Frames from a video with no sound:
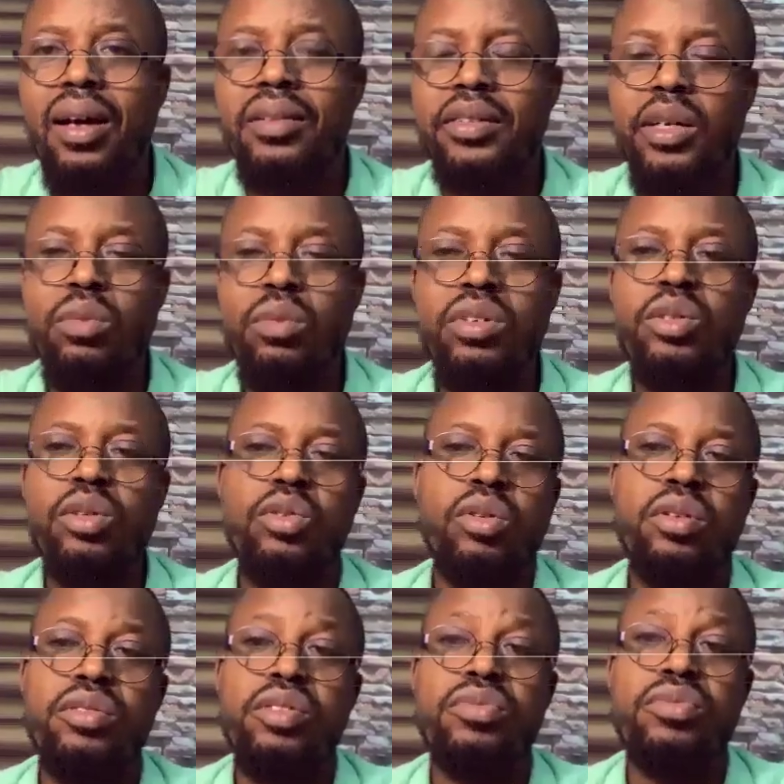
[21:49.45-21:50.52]
the regulatory
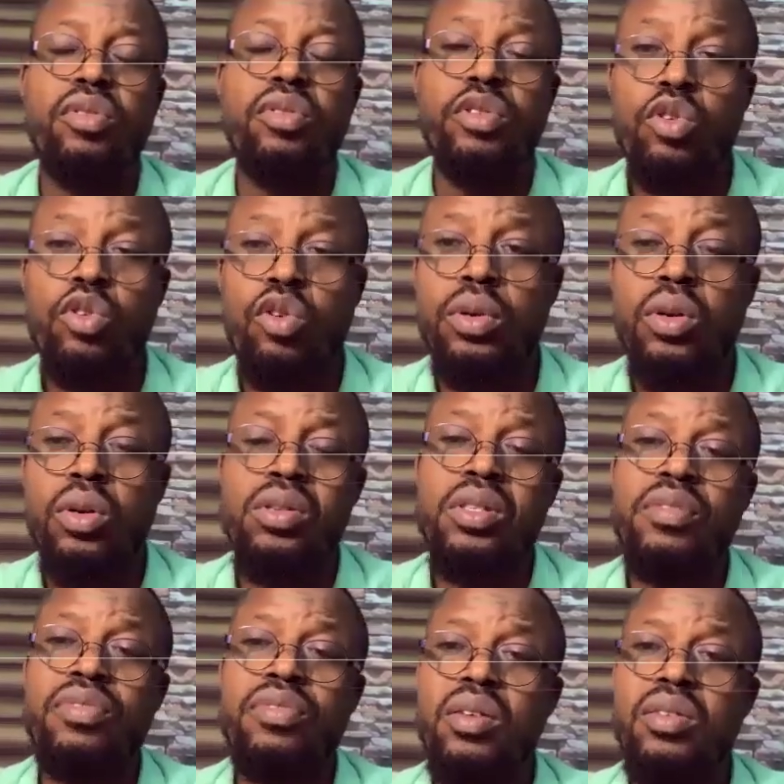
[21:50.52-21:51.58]
authority for Europe, because
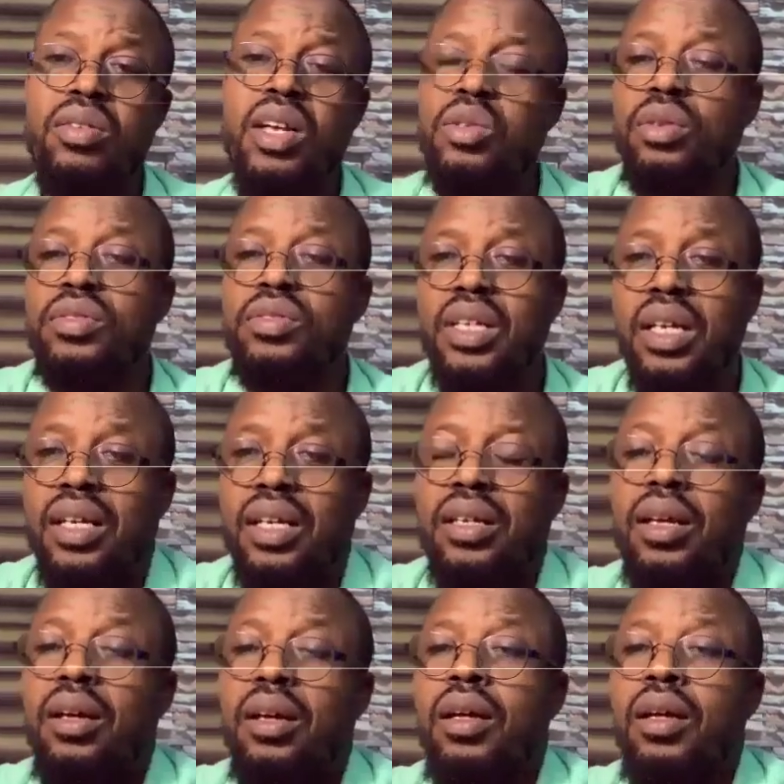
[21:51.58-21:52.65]
the founders of ZENIQ
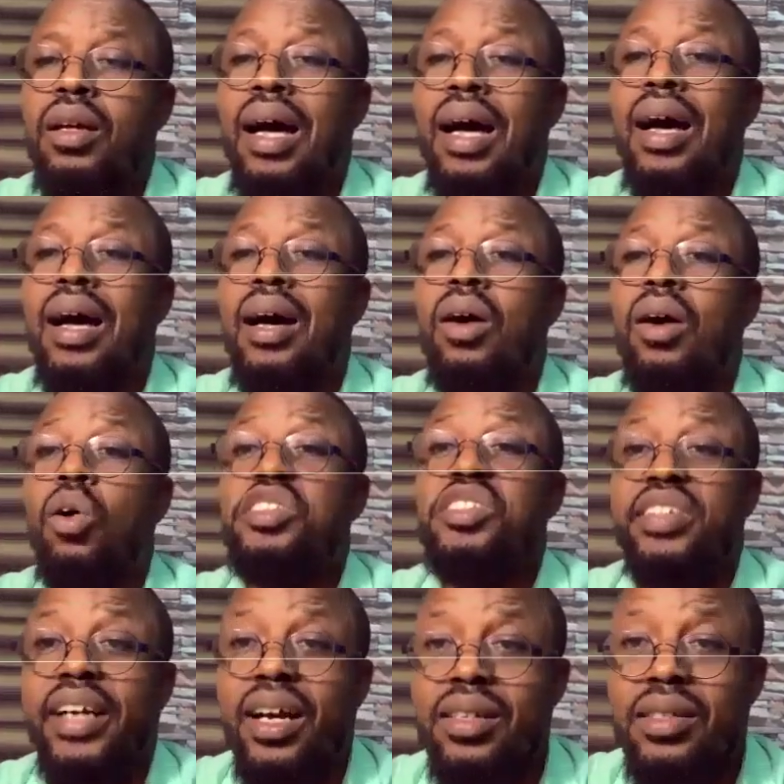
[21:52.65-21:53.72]
are
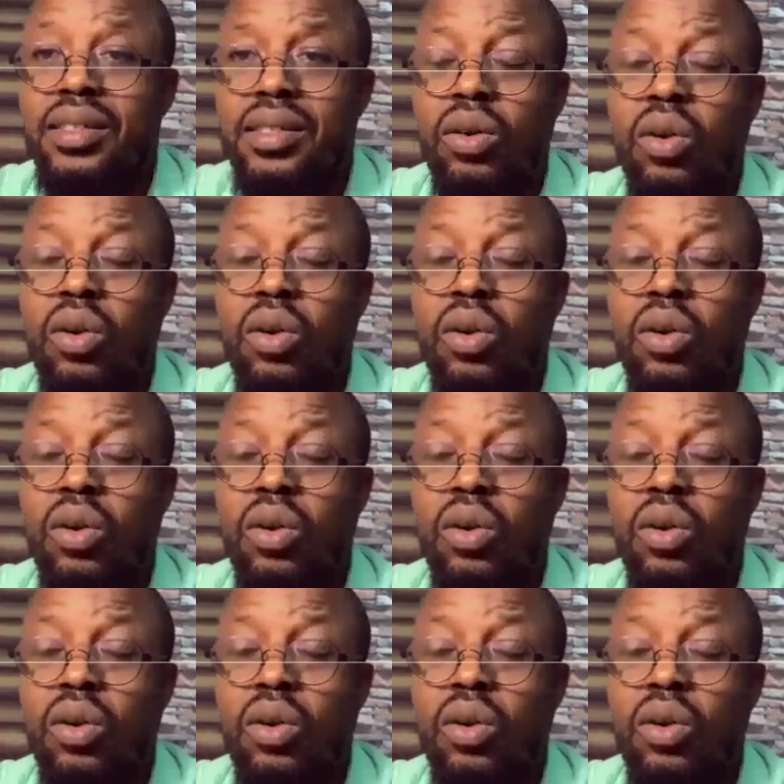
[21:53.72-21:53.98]
Austrians.